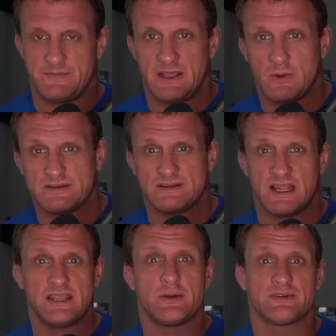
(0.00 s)
It wasn't
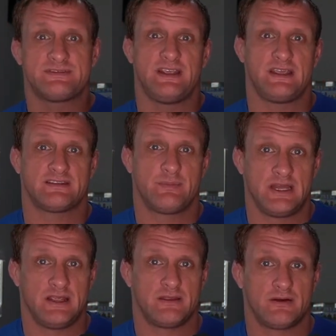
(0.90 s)
like you were seeing as
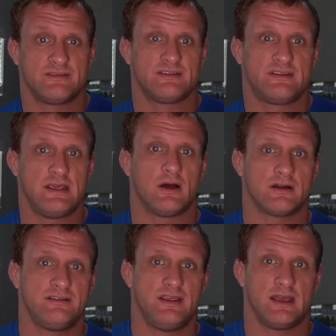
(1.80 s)
many of those as the
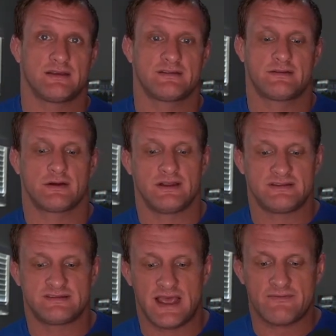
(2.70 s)
RTX
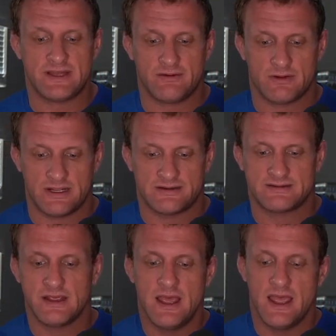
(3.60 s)
3070 rigs.